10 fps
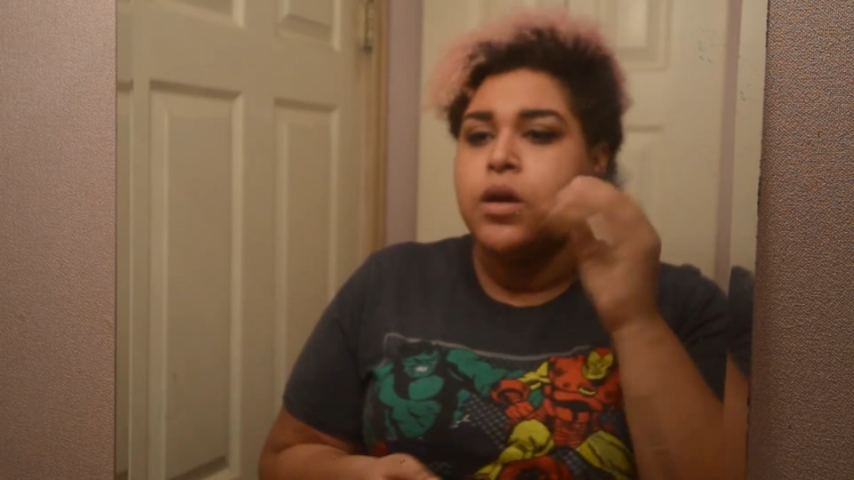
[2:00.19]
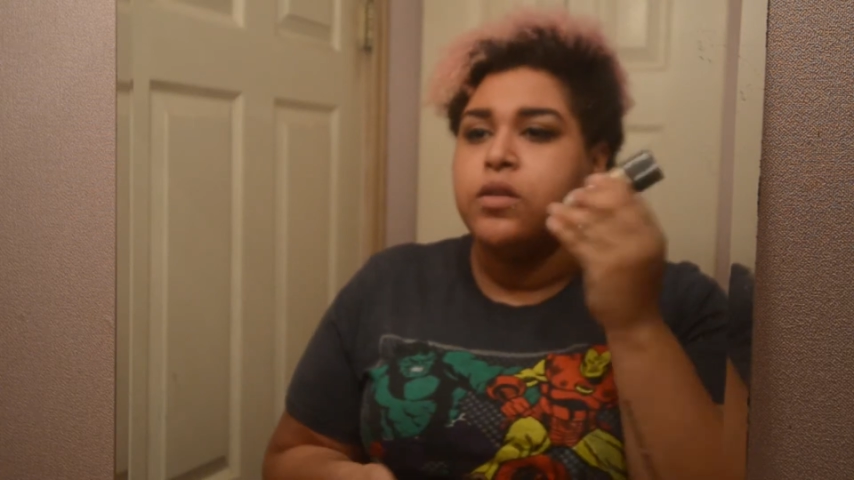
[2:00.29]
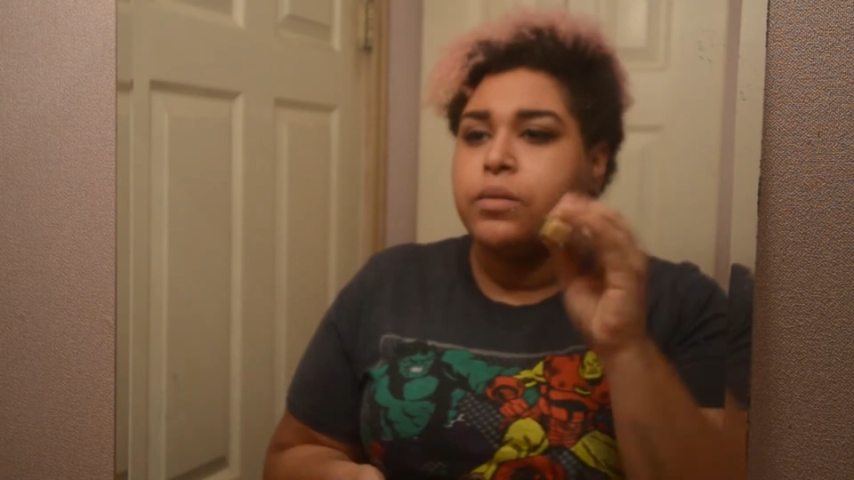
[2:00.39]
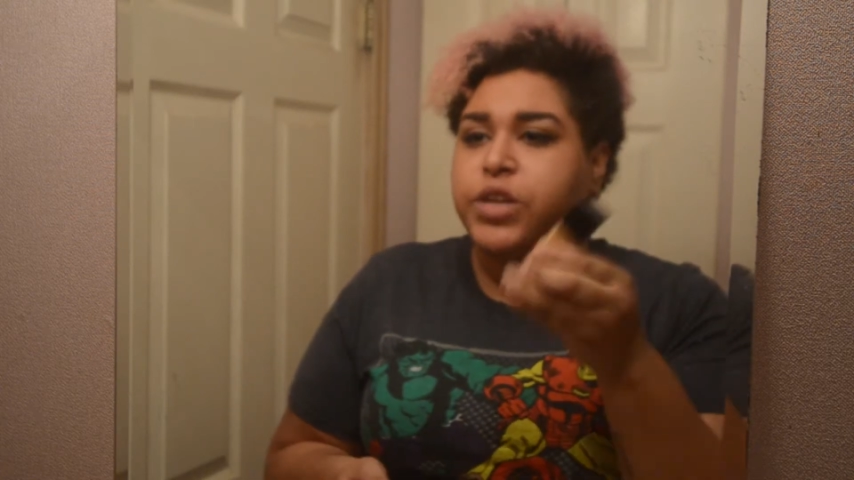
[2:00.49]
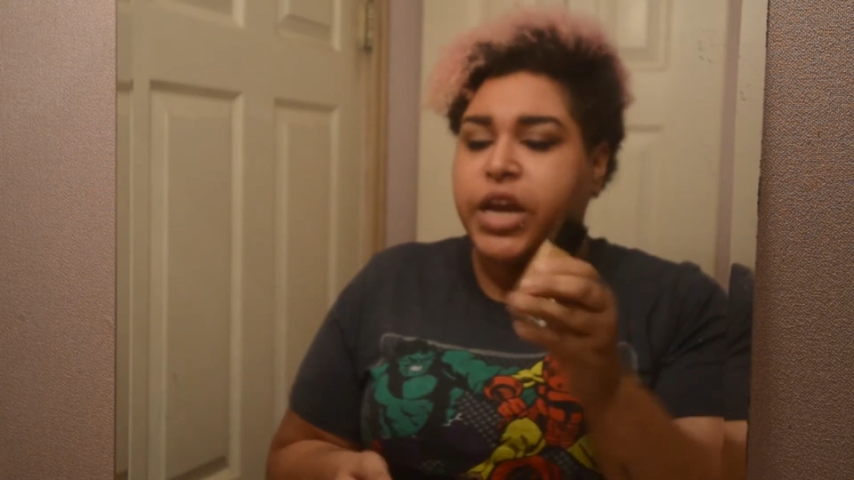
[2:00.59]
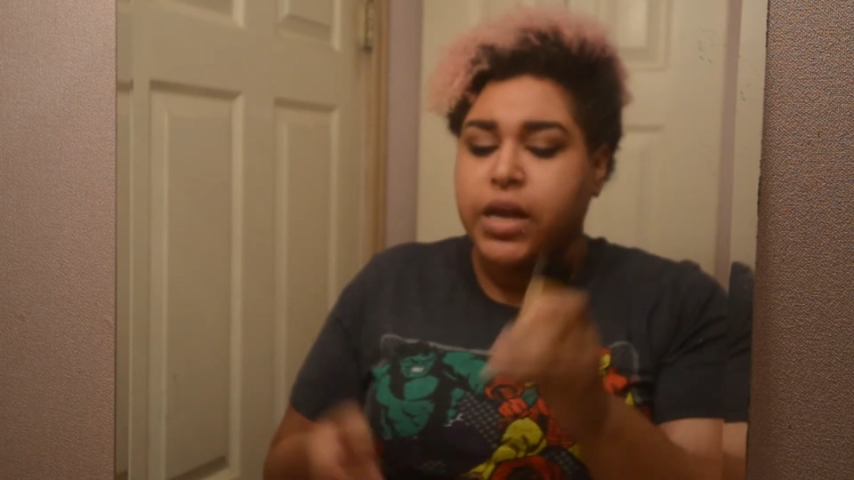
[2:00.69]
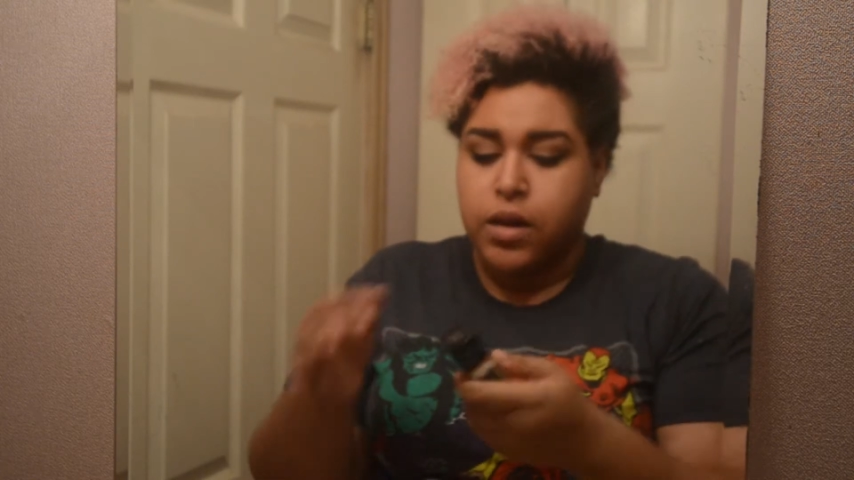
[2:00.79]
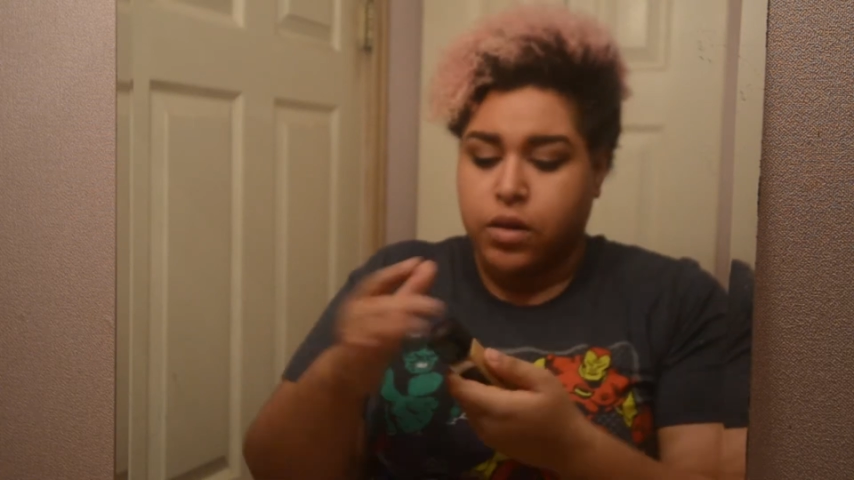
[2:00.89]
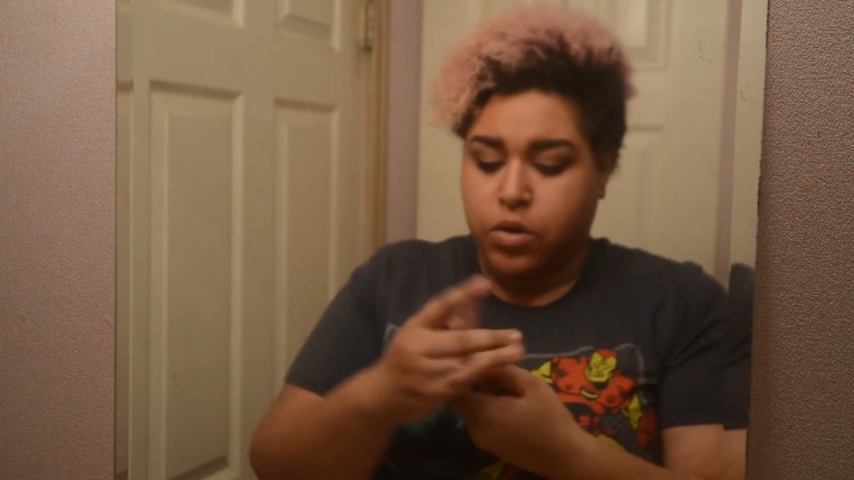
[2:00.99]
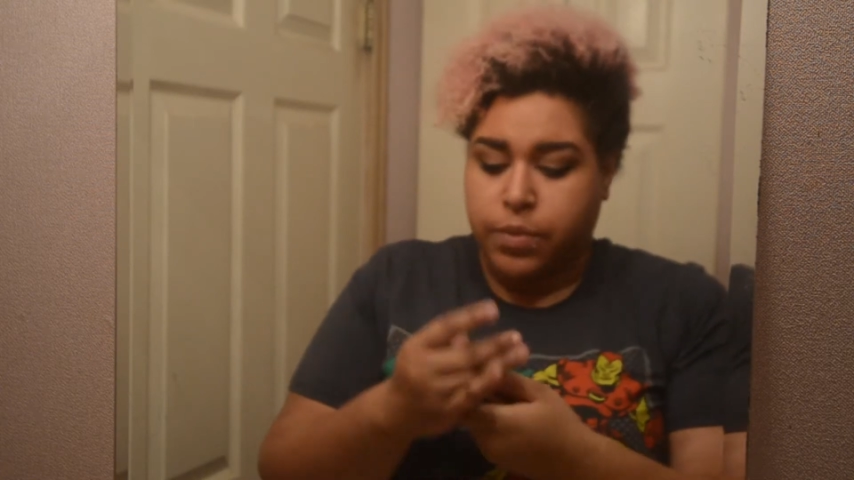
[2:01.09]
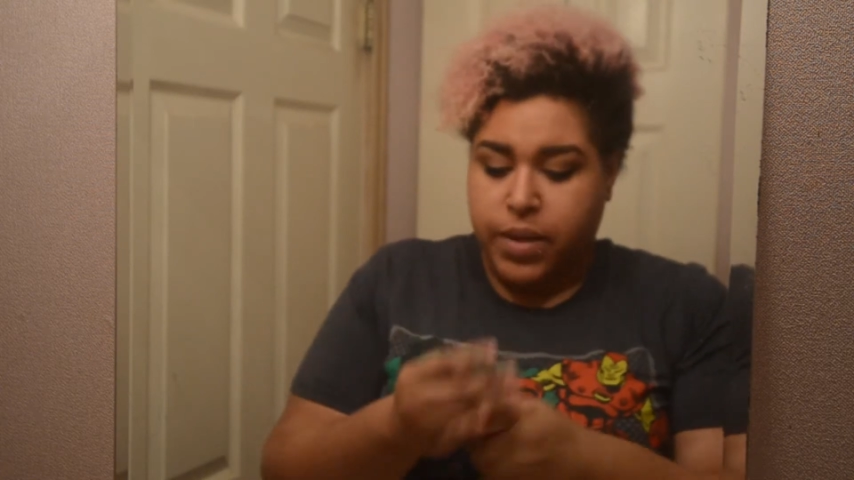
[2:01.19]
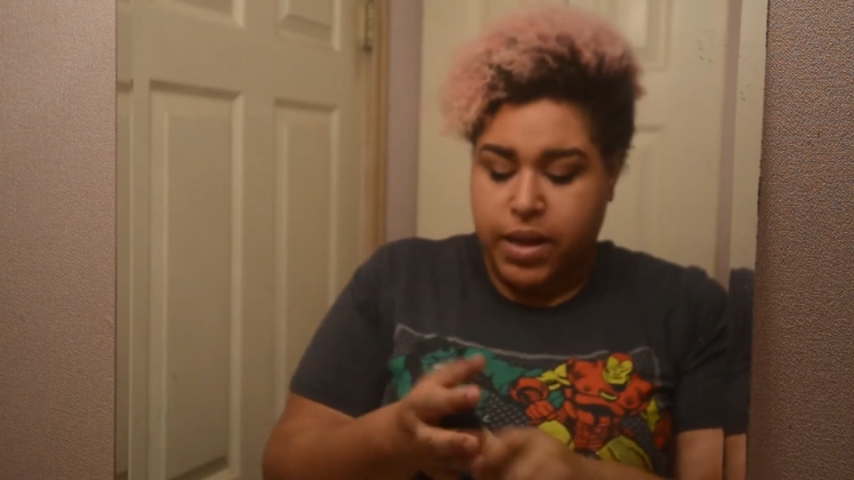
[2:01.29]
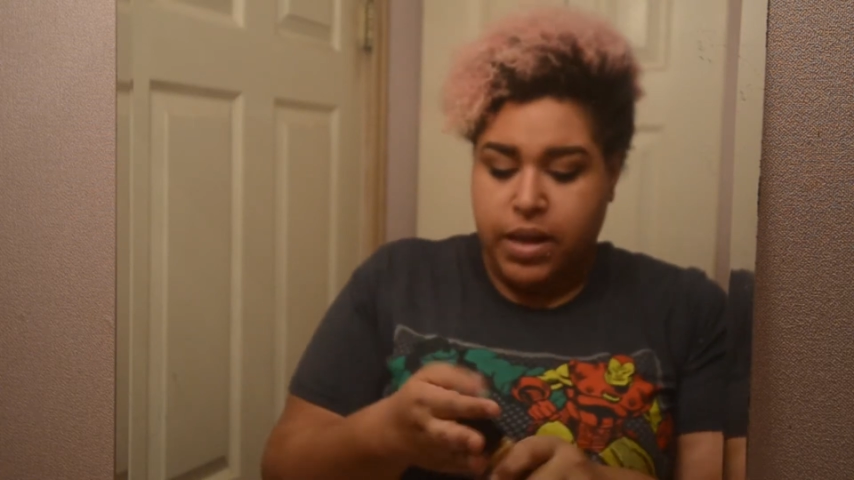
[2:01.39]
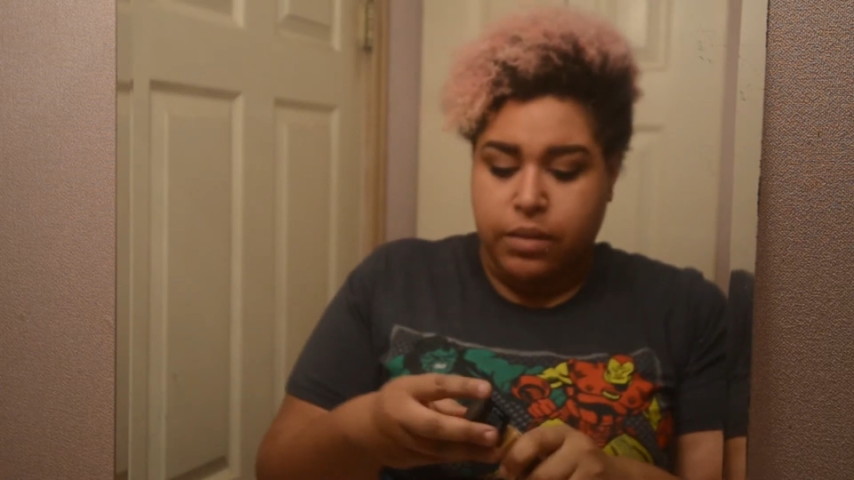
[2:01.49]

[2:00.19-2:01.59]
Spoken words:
So I'm shaking it a little bit,